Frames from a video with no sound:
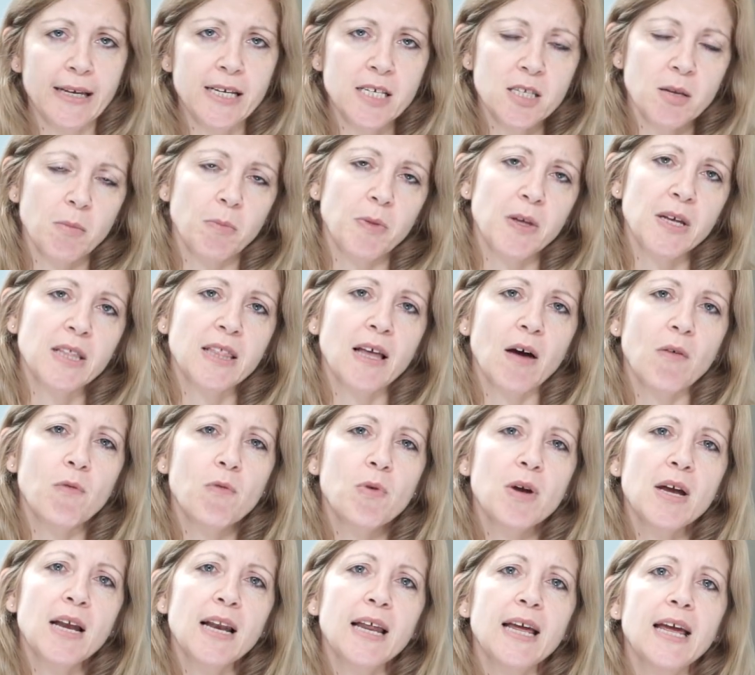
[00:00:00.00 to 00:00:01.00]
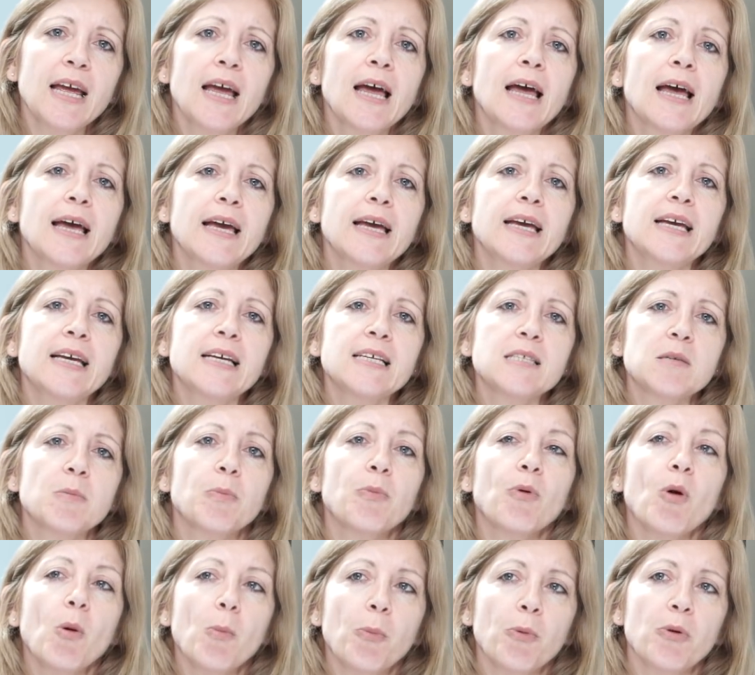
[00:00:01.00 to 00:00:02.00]
something that really is
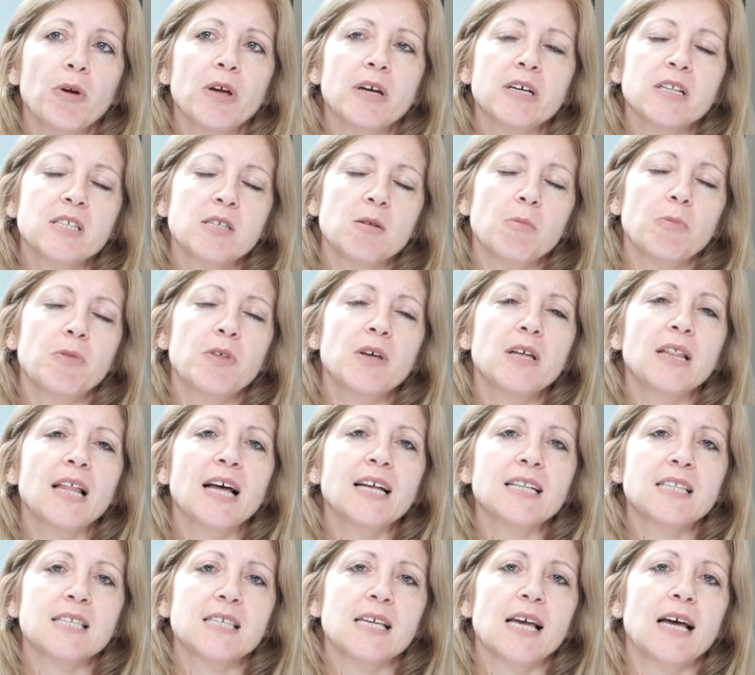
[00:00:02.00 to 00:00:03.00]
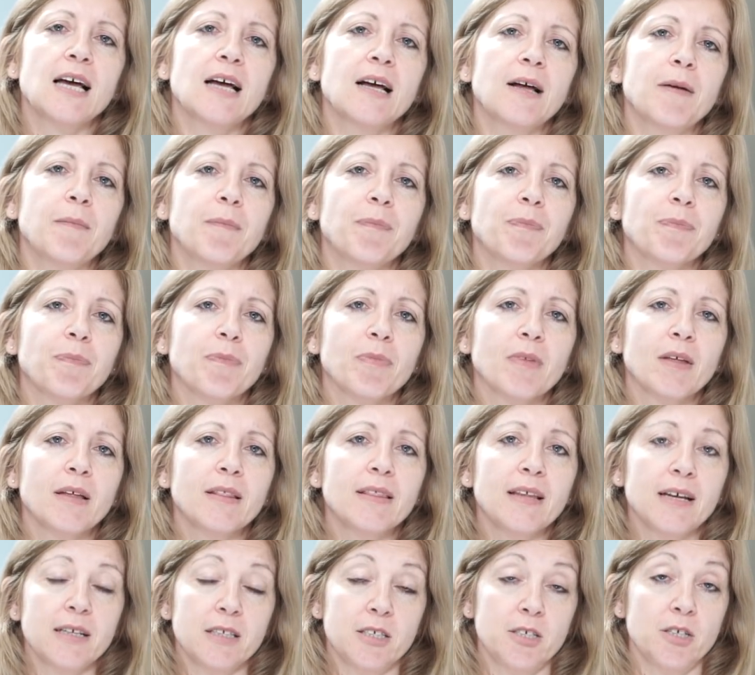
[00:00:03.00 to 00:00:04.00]
appropriate, something that's
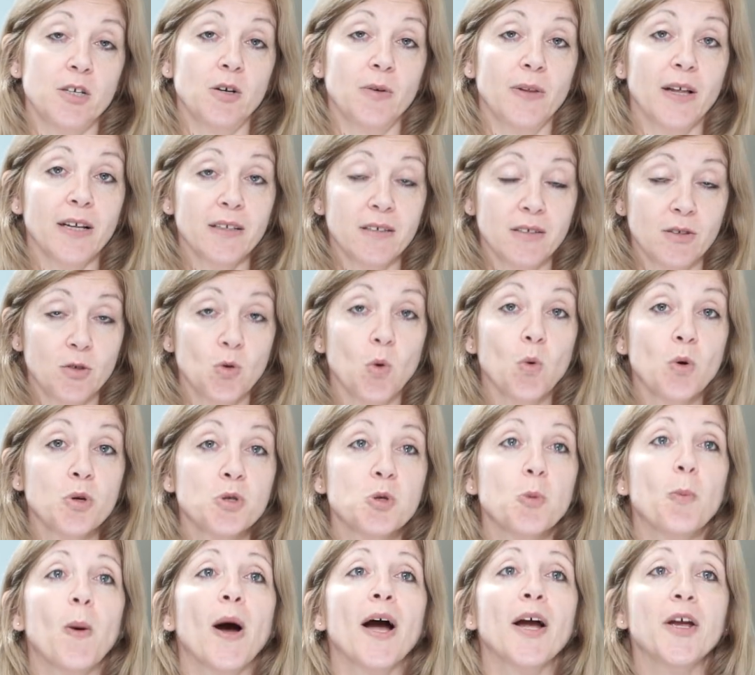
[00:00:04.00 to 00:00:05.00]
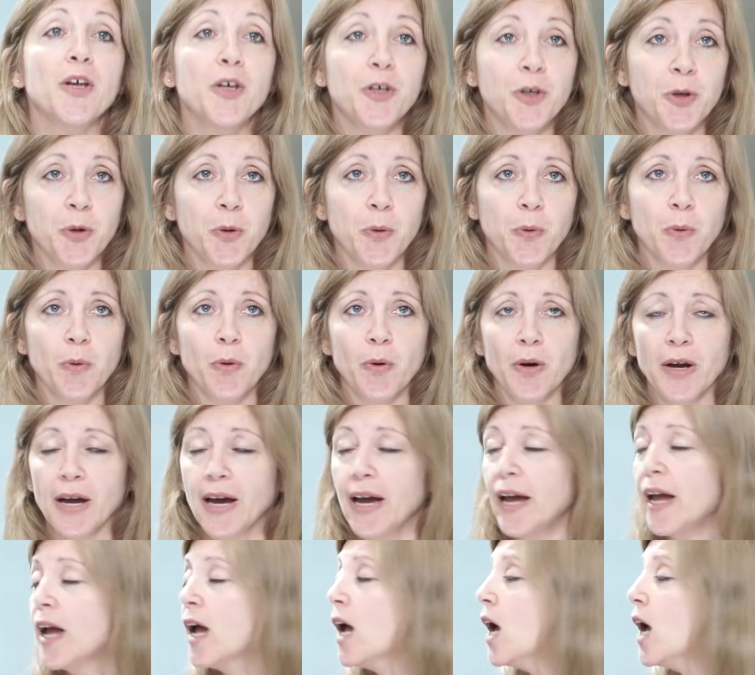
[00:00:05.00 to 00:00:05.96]
that talks about you. Okay,